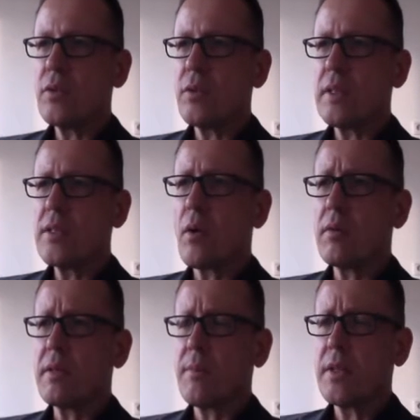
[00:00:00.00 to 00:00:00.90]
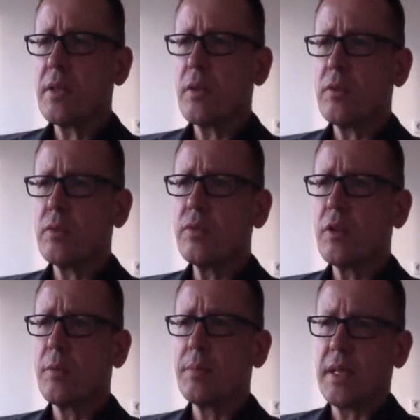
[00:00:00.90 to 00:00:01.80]
to install something on the
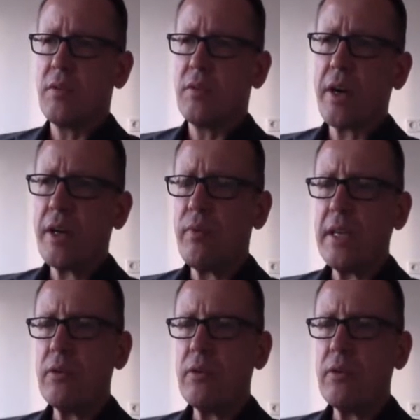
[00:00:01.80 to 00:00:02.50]
rooftop than on very weak